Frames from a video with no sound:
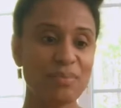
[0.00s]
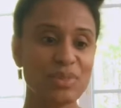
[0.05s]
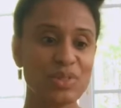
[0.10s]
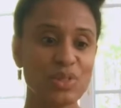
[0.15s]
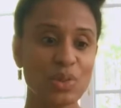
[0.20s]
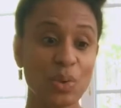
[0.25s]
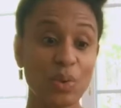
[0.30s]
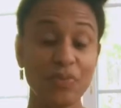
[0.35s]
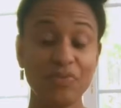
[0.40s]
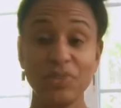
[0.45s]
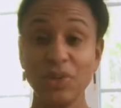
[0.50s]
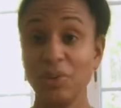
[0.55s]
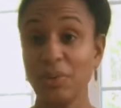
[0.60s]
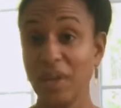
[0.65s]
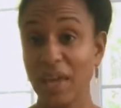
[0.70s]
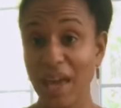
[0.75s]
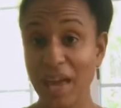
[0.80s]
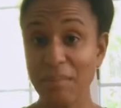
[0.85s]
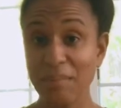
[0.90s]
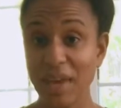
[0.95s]
So if you
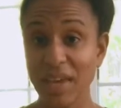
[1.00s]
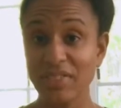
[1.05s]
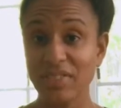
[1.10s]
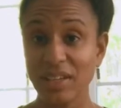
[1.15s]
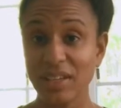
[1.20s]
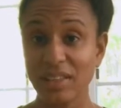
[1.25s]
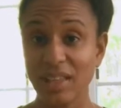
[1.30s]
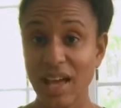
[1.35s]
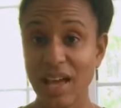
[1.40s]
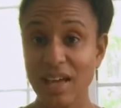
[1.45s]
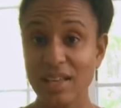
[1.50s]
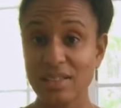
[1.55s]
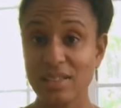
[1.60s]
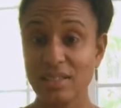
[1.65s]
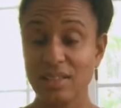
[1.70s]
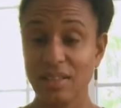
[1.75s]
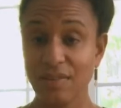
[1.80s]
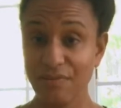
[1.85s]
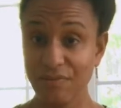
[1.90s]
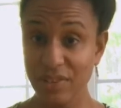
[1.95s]
can't make the class
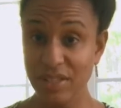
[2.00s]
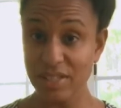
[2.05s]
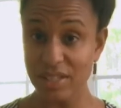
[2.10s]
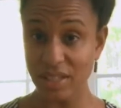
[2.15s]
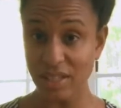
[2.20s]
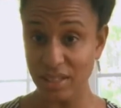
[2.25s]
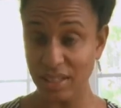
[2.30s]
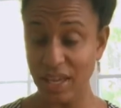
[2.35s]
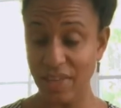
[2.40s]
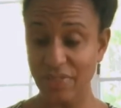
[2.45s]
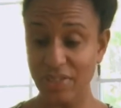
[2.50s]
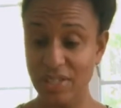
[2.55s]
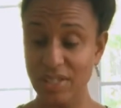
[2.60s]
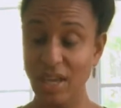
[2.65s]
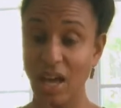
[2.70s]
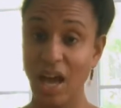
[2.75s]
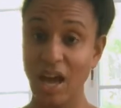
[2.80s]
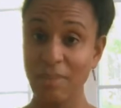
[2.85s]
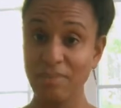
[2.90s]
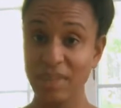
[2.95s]
physically at the
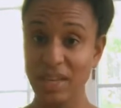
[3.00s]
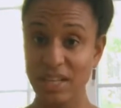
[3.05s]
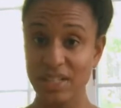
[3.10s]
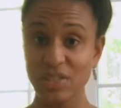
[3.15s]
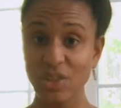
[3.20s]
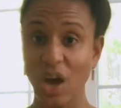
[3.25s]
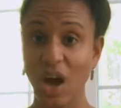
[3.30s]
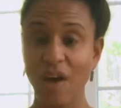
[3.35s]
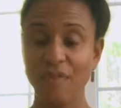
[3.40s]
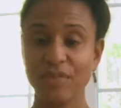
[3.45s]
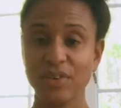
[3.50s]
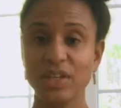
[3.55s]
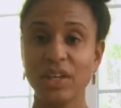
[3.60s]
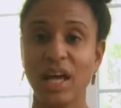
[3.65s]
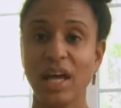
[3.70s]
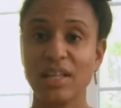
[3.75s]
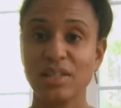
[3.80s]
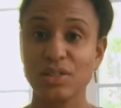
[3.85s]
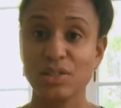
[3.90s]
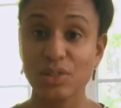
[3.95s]
time that it's offered
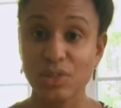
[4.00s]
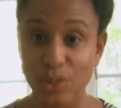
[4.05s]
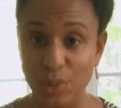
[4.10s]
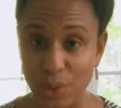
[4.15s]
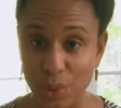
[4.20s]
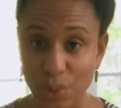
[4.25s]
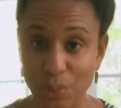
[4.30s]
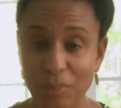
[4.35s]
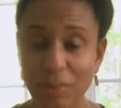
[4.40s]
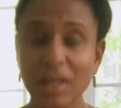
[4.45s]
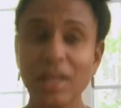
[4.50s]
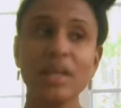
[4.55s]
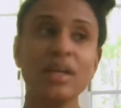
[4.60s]
on Zoom,